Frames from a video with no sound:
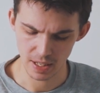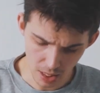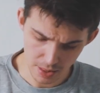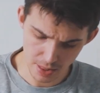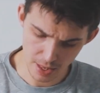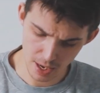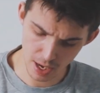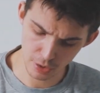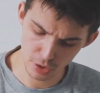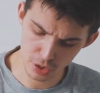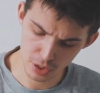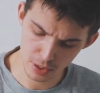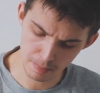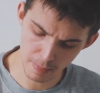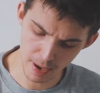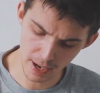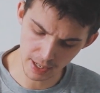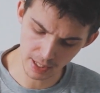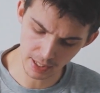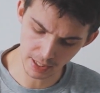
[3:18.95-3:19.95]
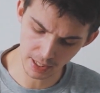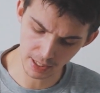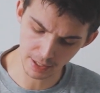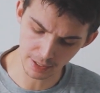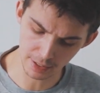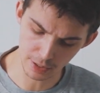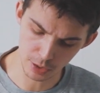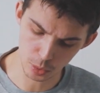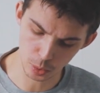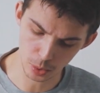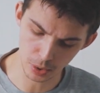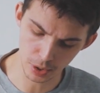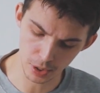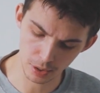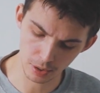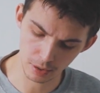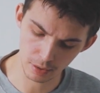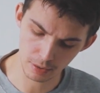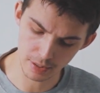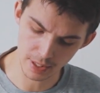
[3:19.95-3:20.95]
Then I just make like a little
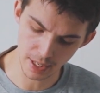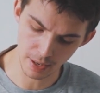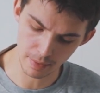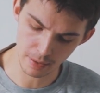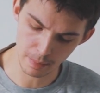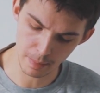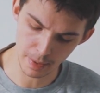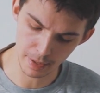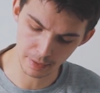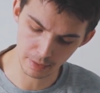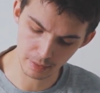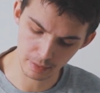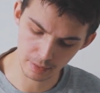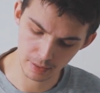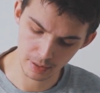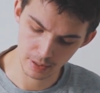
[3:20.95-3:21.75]
twirl down the middle.